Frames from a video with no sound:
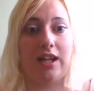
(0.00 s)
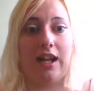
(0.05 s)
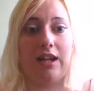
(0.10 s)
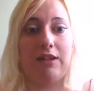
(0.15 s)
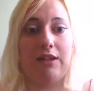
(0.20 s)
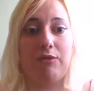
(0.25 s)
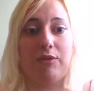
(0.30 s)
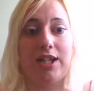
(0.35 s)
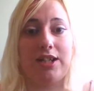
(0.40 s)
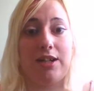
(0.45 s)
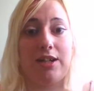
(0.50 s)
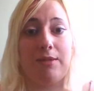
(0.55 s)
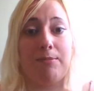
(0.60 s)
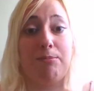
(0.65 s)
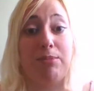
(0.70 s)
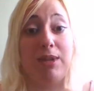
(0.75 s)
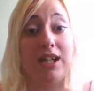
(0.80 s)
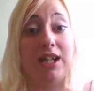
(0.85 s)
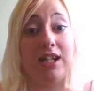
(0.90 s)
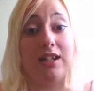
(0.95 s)
and why it's a
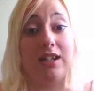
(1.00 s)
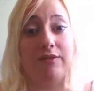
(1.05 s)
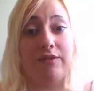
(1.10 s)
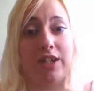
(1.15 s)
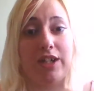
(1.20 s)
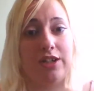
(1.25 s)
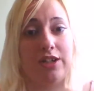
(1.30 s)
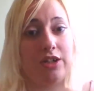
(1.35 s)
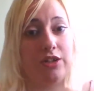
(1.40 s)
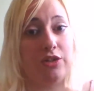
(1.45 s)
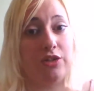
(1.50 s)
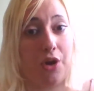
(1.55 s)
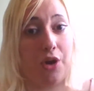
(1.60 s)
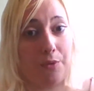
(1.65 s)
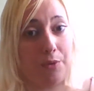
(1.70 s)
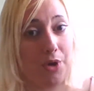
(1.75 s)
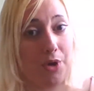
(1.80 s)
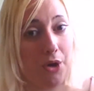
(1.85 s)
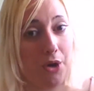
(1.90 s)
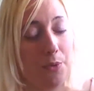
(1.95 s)
big convention
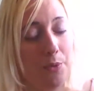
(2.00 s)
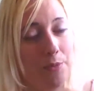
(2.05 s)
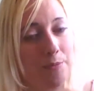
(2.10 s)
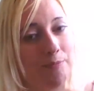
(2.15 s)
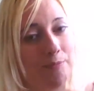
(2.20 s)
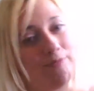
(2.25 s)
no-no,